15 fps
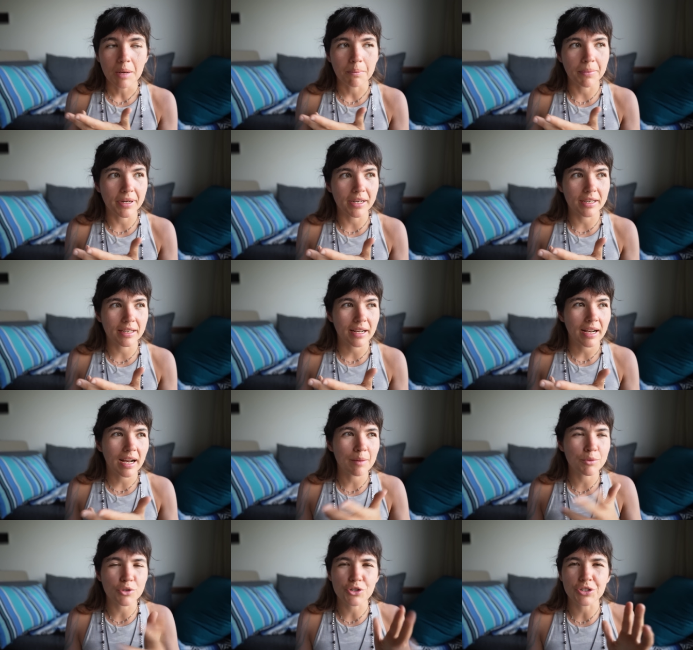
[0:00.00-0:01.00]
but
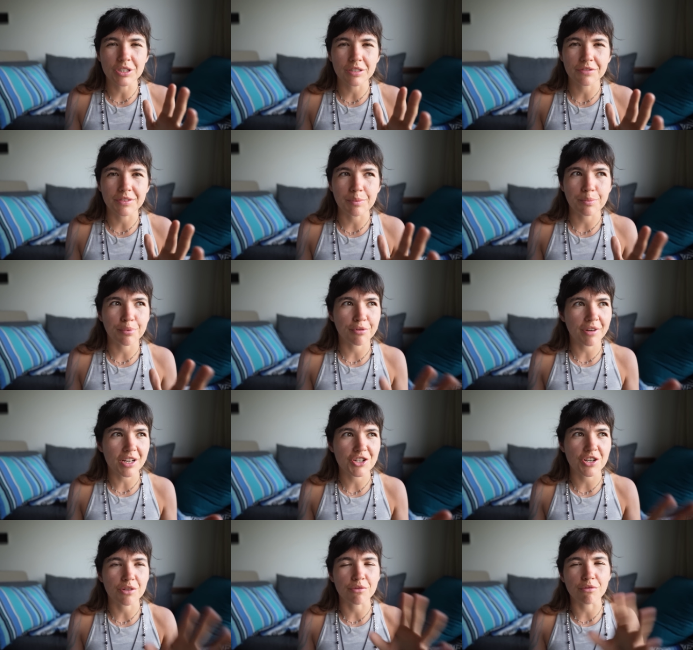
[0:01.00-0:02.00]
I'm not sure if the
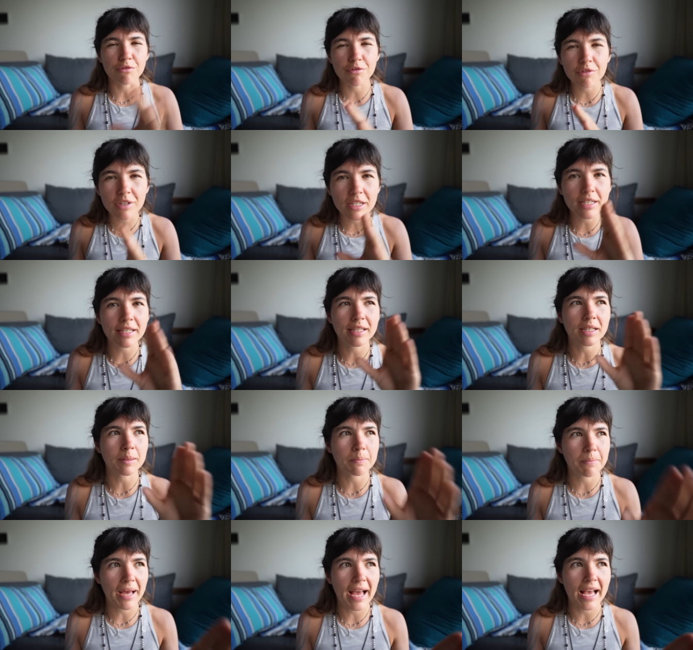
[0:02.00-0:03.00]
pressure really
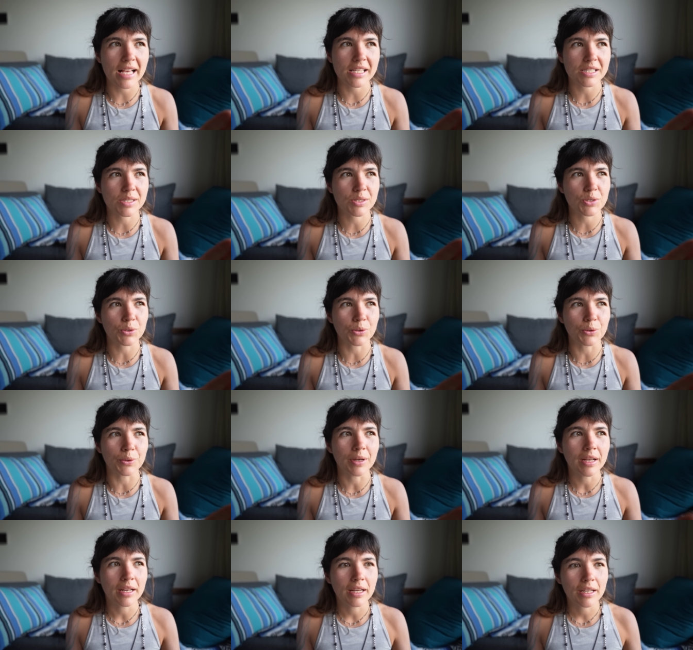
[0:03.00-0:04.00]
compares
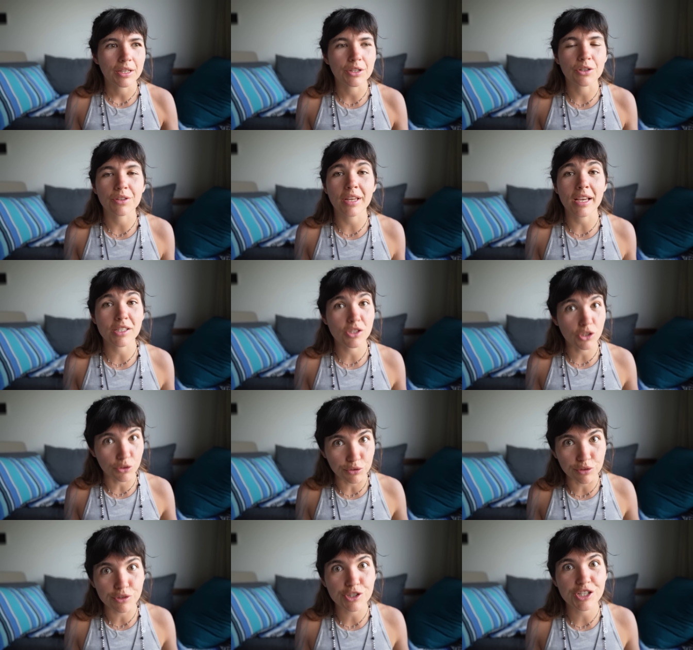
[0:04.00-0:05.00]
to, you know, the
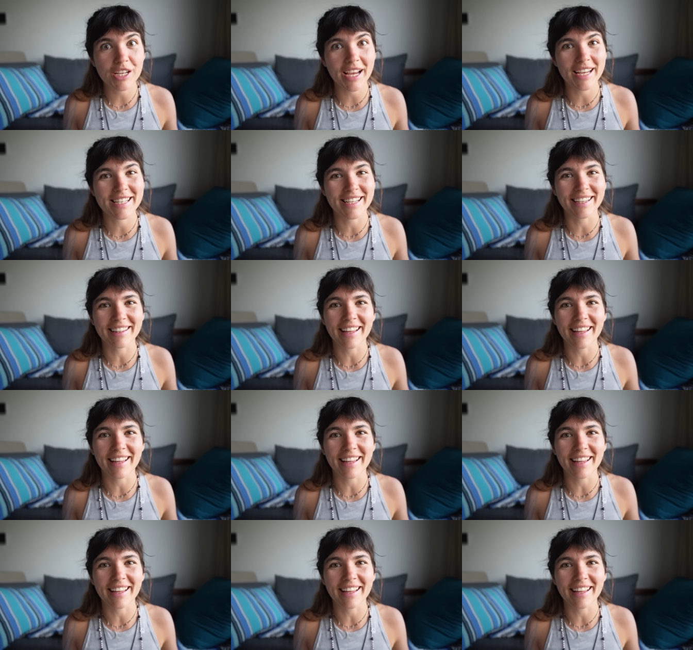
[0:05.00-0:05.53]
excruciating